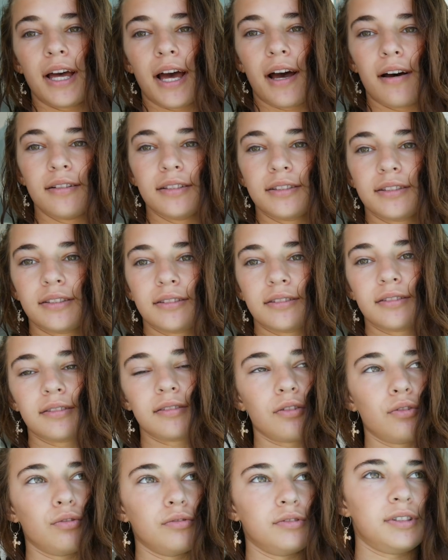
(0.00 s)
house
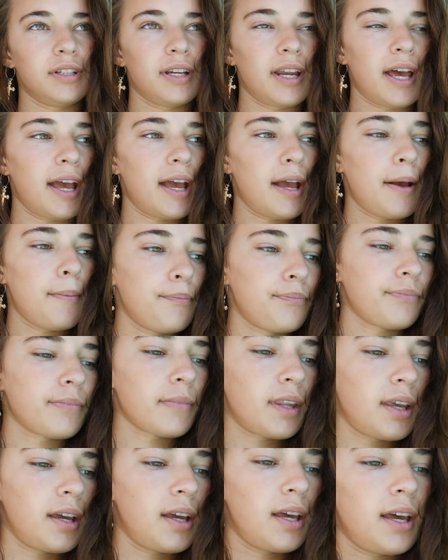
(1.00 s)
called Tanae
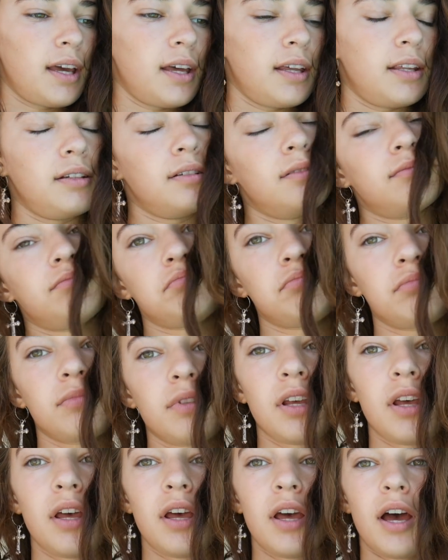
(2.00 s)
and
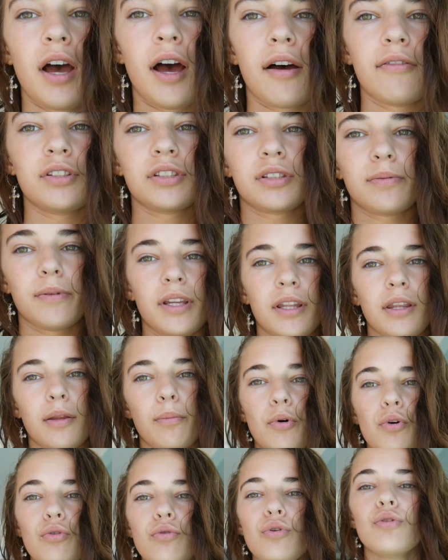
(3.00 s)
I've just been in
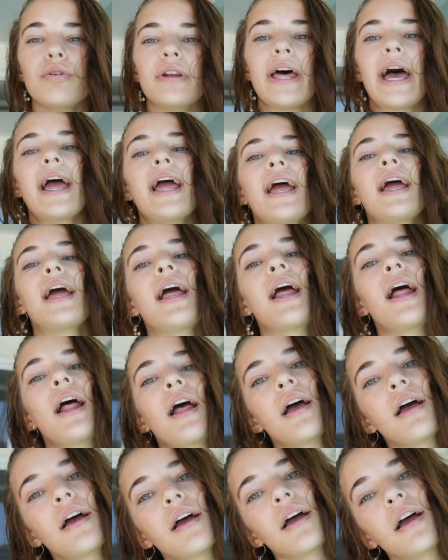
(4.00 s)
the pool all day.
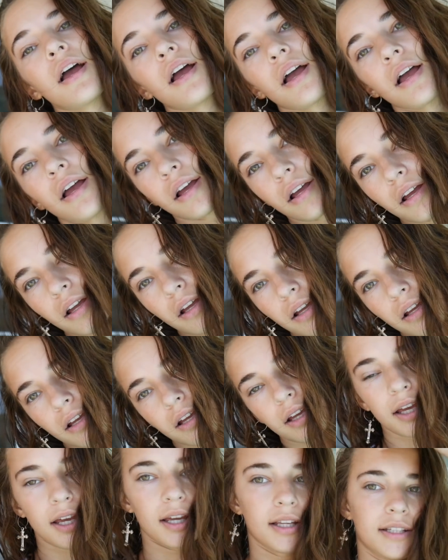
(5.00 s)

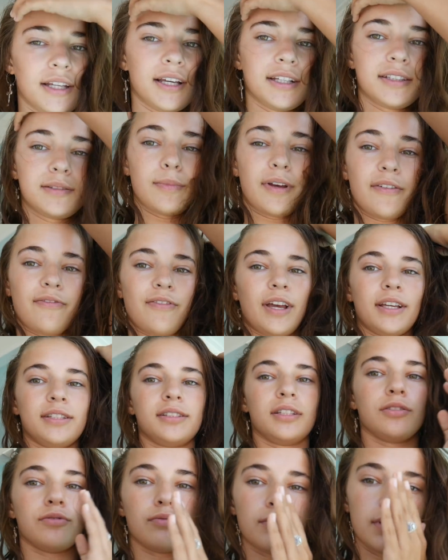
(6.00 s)
And yes, my
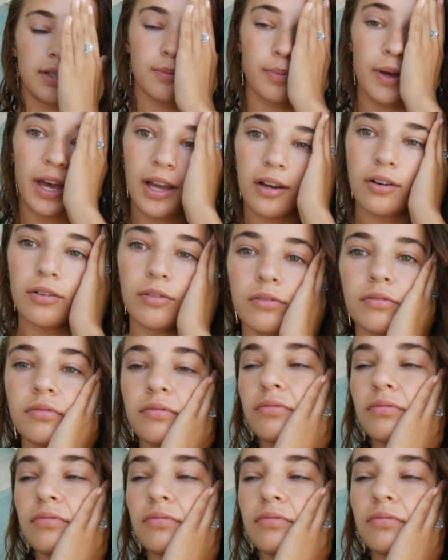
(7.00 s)
face is really pale.